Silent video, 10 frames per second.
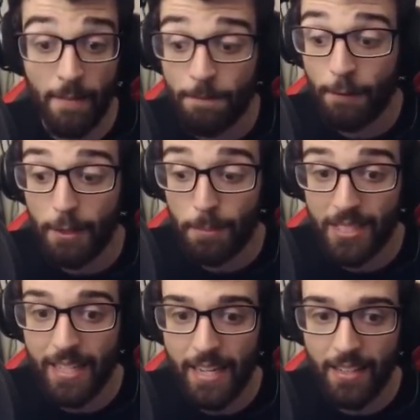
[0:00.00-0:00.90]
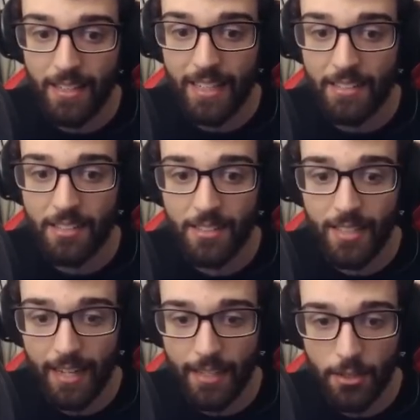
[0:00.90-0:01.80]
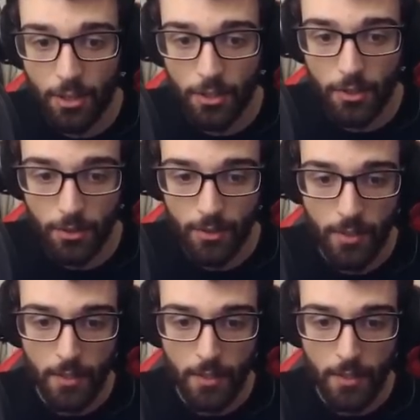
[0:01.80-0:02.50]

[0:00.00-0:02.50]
50% healing. That's insane. That's so good.